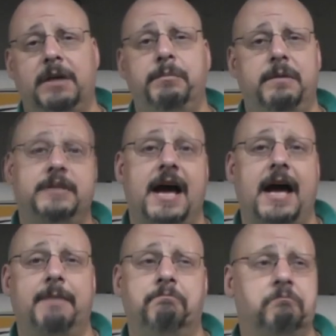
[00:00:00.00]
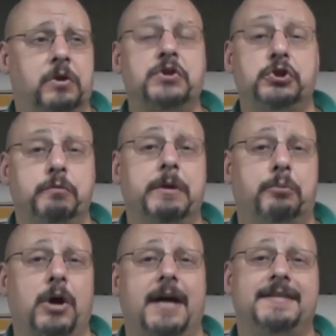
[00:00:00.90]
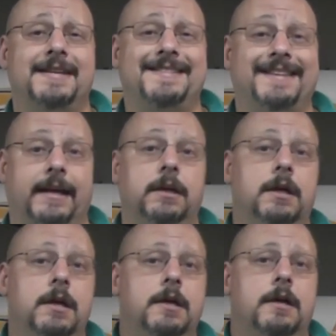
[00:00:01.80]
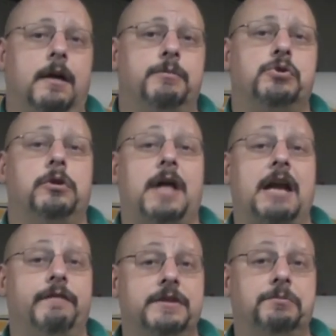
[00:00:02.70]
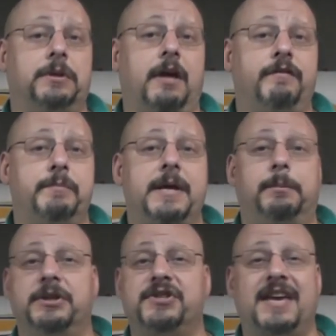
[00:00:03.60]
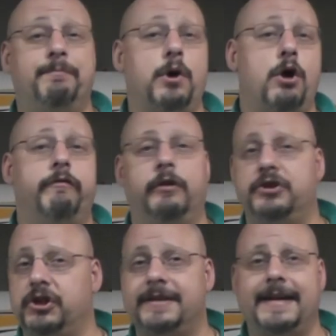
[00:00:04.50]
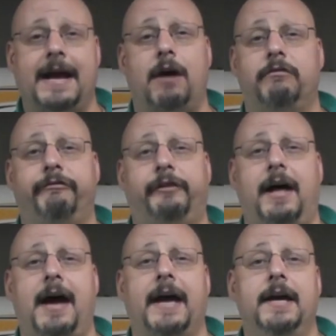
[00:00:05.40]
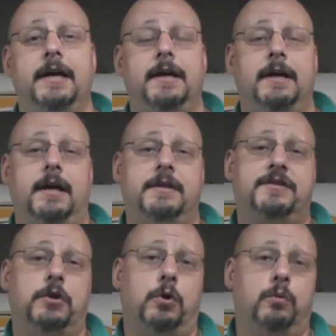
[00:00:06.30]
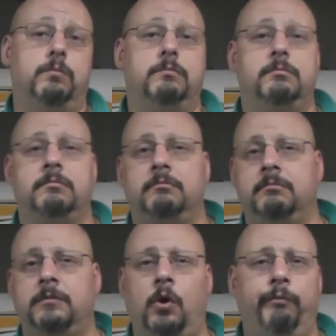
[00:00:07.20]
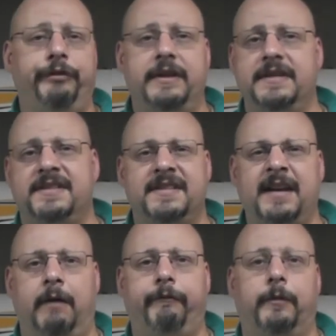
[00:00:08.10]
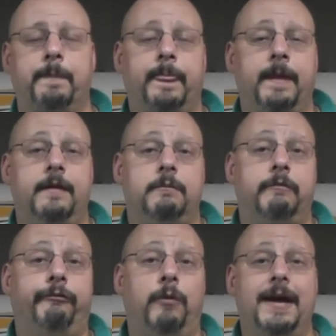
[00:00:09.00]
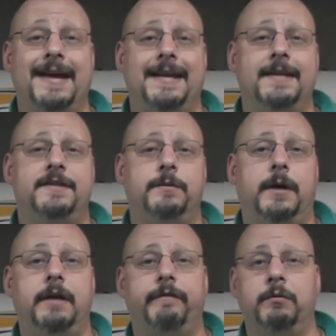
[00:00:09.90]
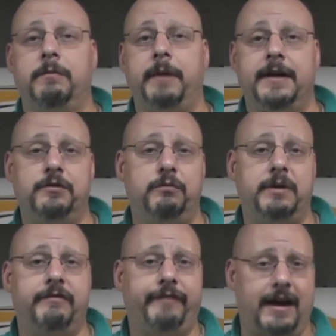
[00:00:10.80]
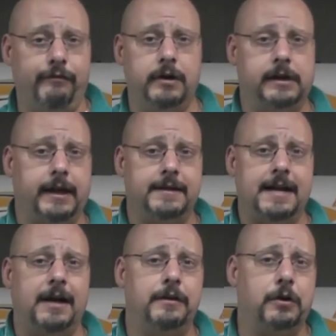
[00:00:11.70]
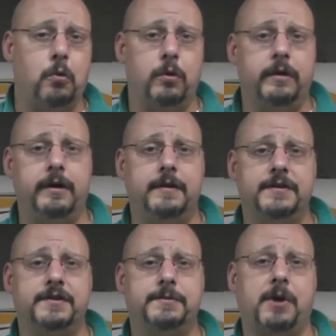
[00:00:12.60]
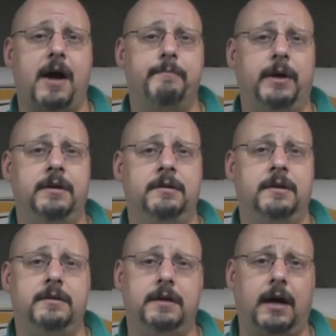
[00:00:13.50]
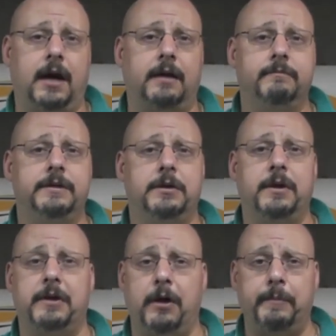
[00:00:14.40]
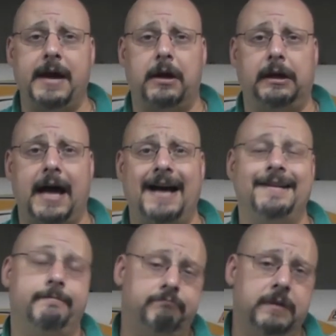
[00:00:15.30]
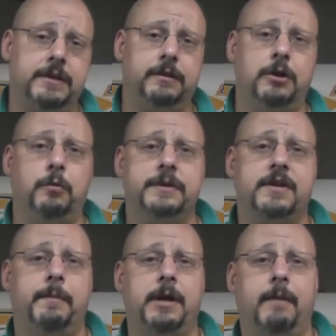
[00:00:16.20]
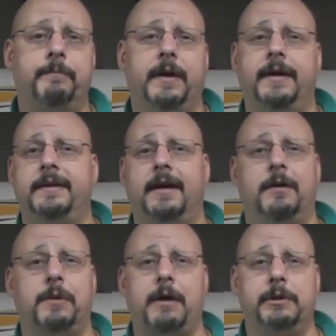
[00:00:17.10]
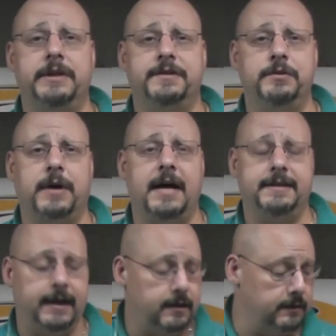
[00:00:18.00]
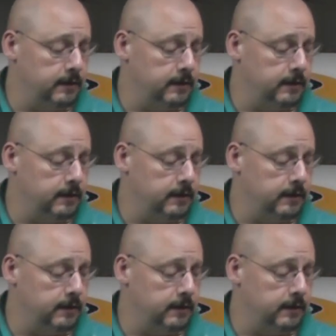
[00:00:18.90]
be a time-consuming process that I'm sure a lot of us would love to be able to skip over and just get out and fly. So hopefully this is helpful. And before I get into it, if you wouldn't mind doing me a favor and clicking down in the corner there on the subscribe button, and it'd help me out a lot, and then you'll know what's coming up and when I release new content.